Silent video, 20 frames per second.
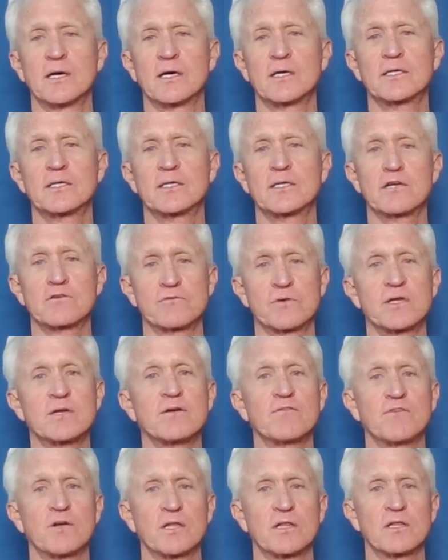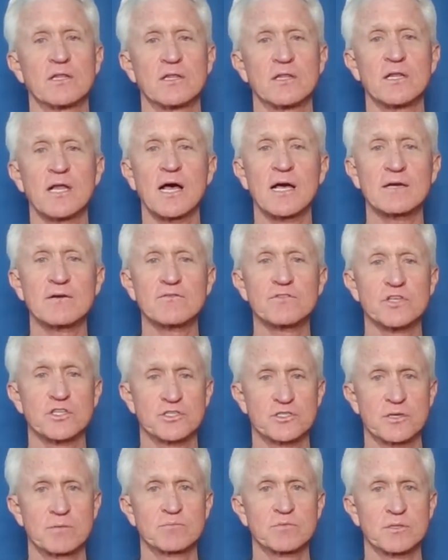uh, get rid of a lot of
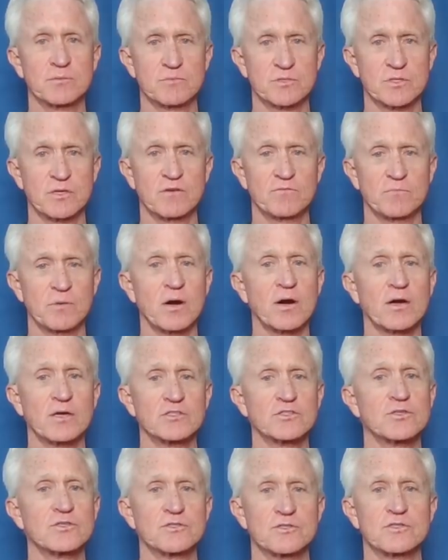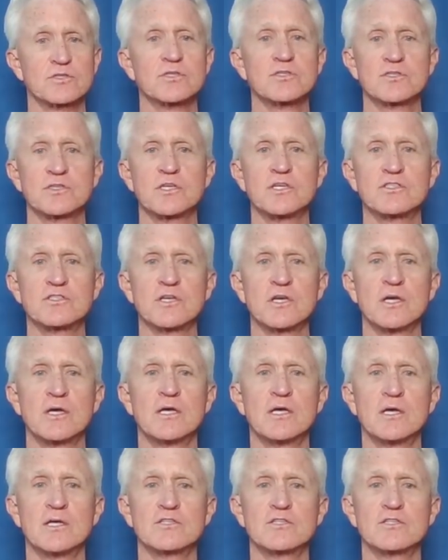the symptoms of Parkinson's disease.